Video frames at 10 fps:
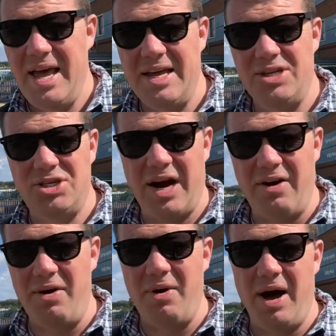In
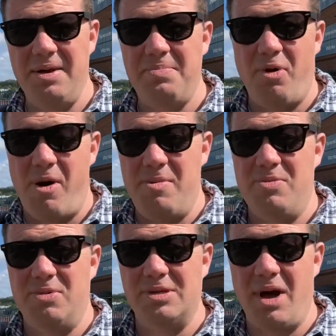Jarrow,
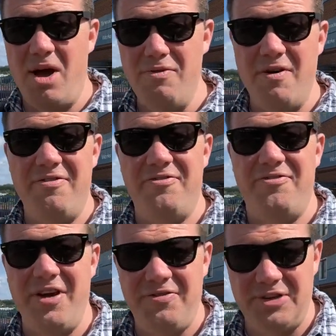unemployment was over
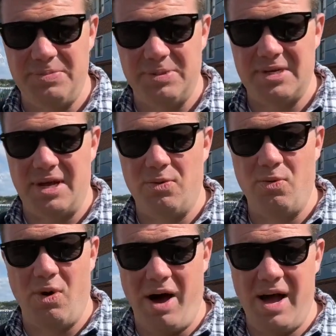50%.
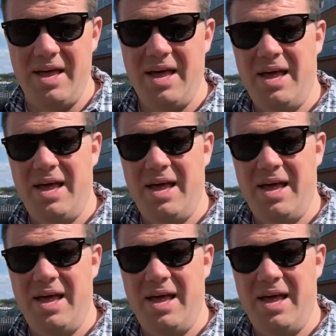Why?